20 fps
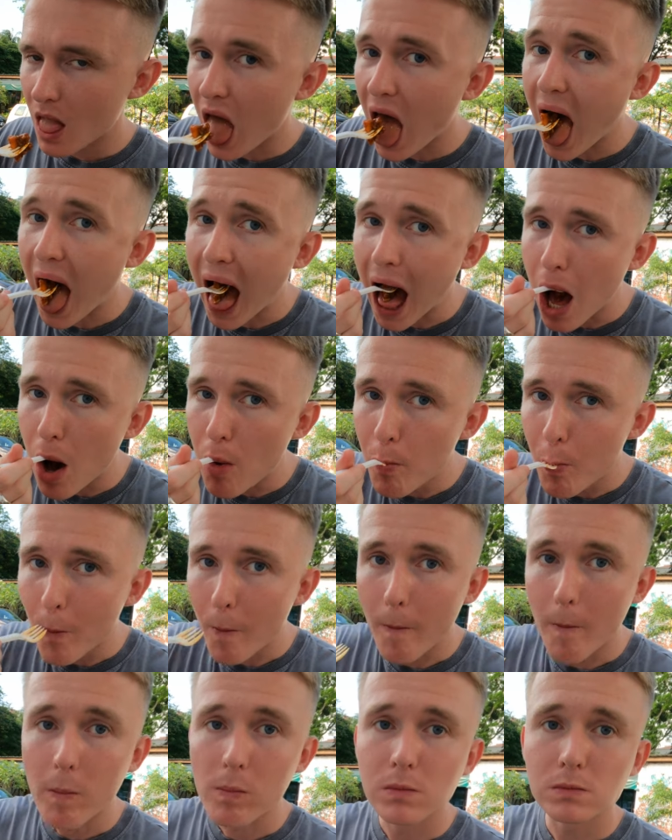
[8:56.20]
See,
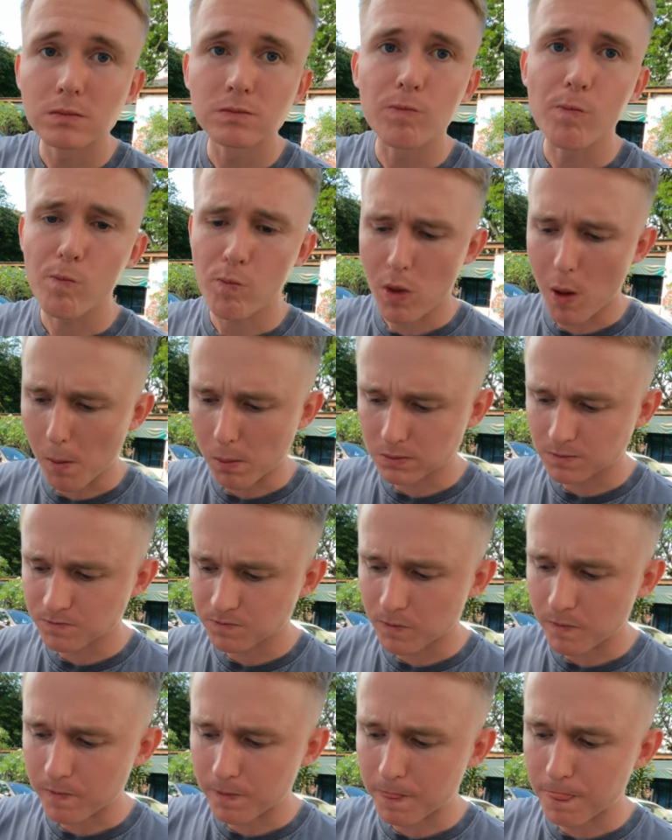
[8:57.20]
meaty, meaty goodness.